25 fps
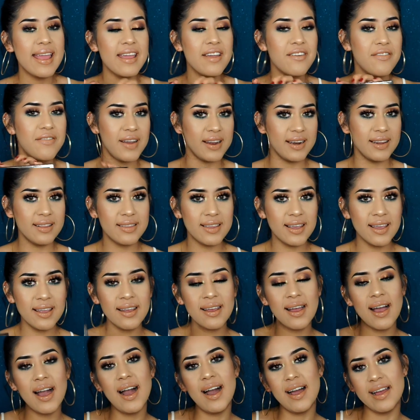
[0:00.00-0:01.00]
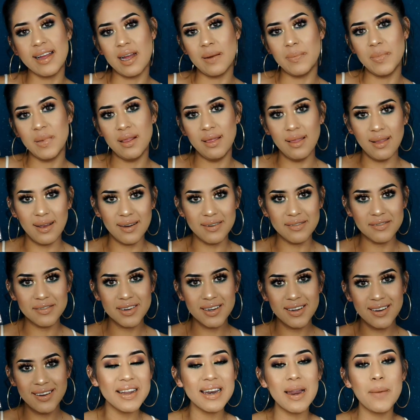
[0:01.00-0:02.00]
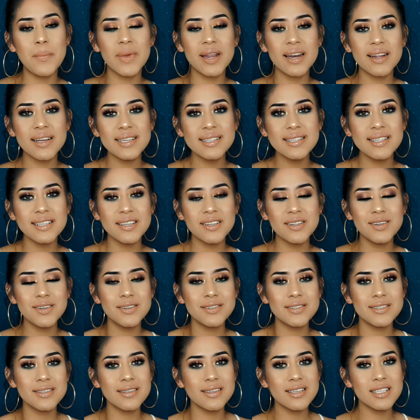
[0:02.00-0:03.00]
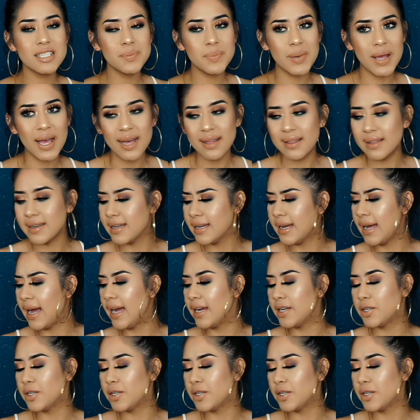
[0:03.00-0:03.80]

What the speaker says: If anything, I am in love, and I'm gonna continue using this palette.